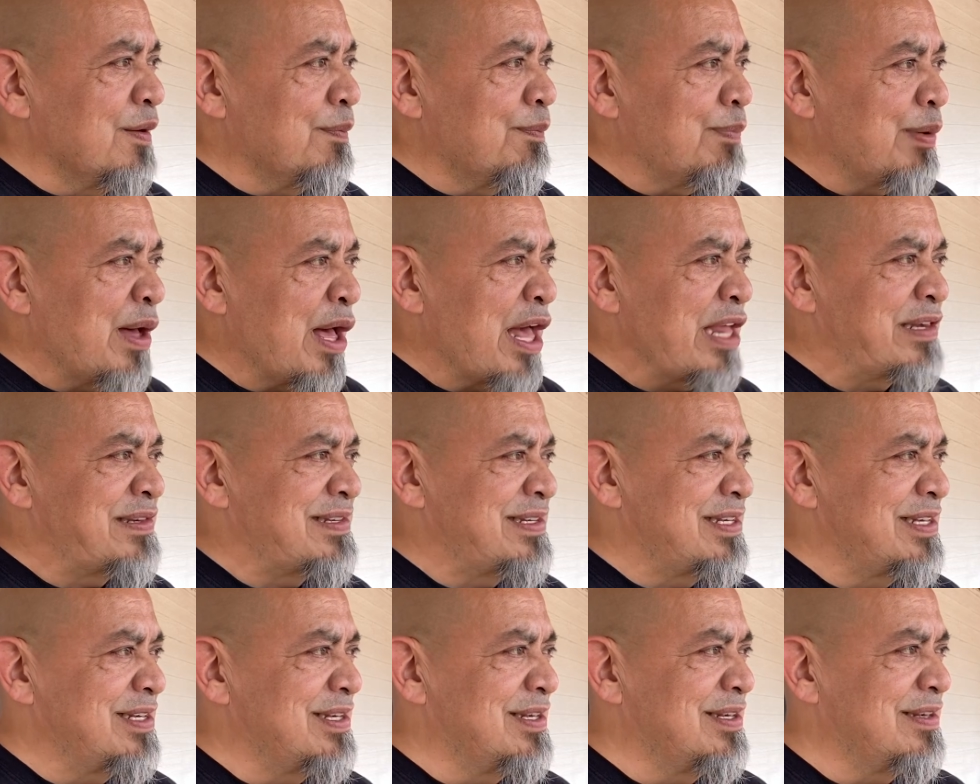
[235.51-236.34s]
But
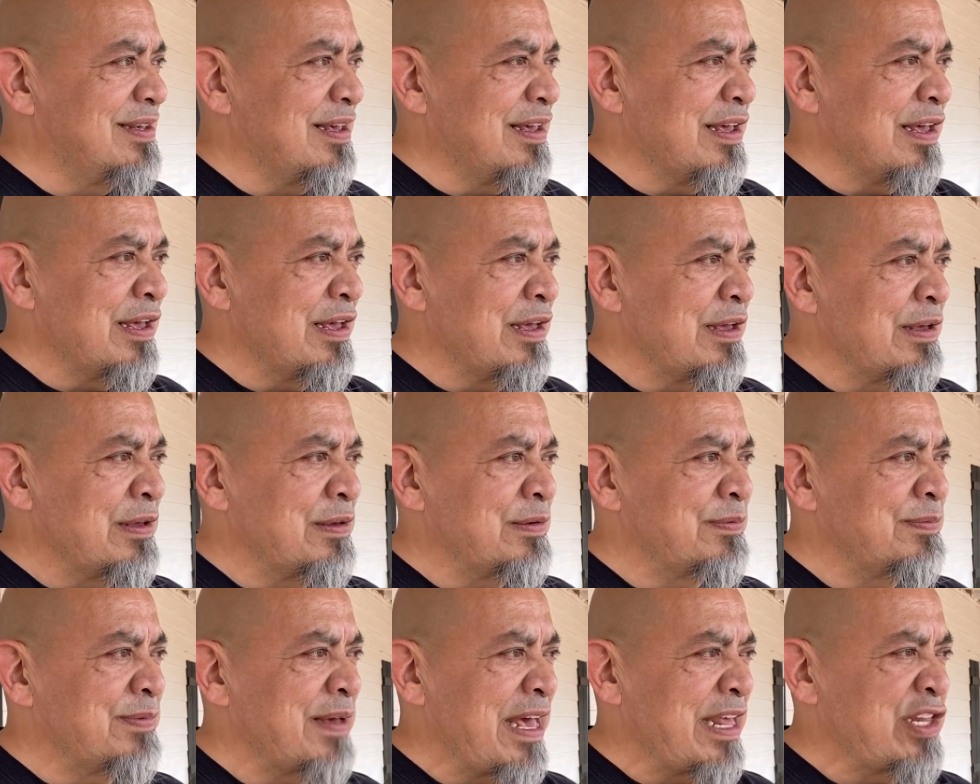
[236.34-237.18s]
I
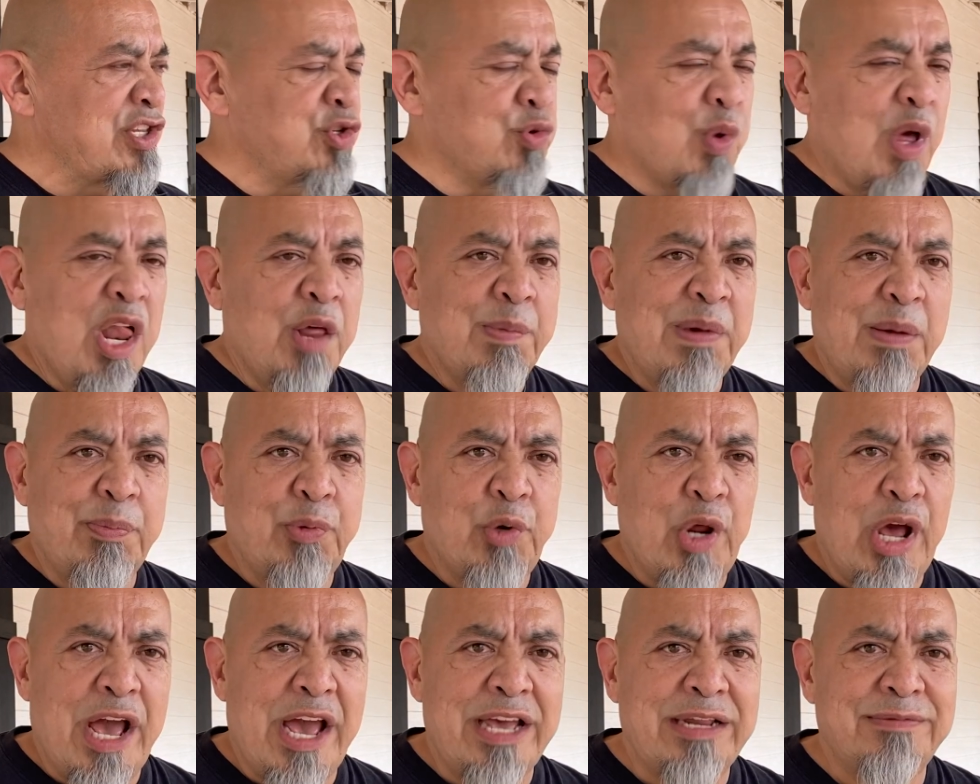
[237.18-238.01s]
had to swallow my
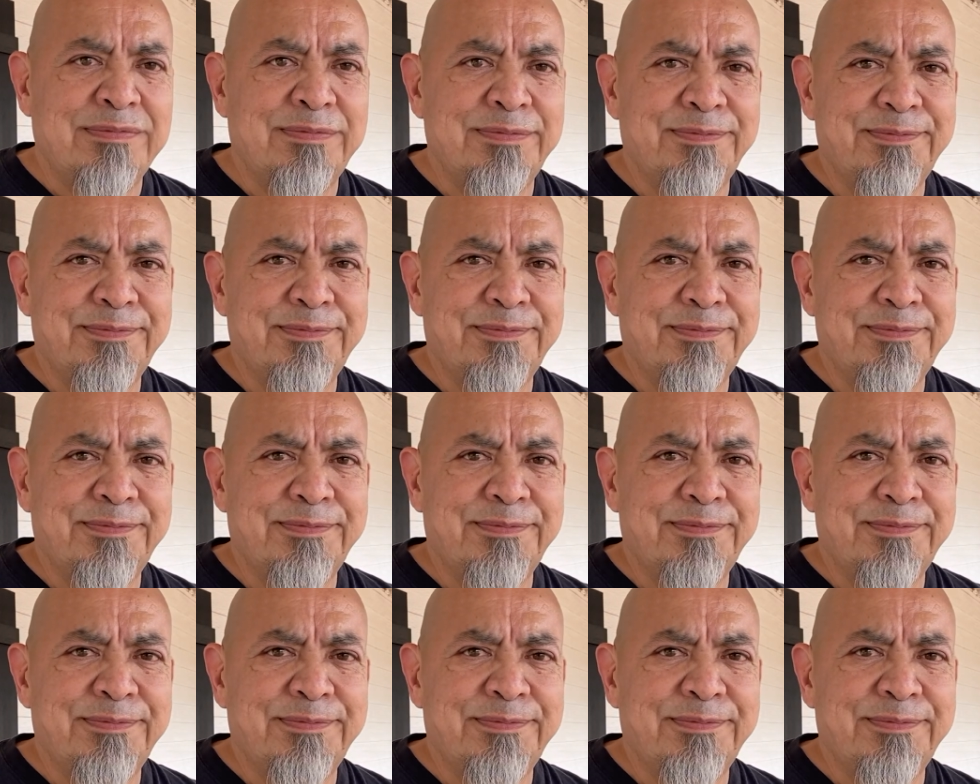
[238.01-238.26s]
pride.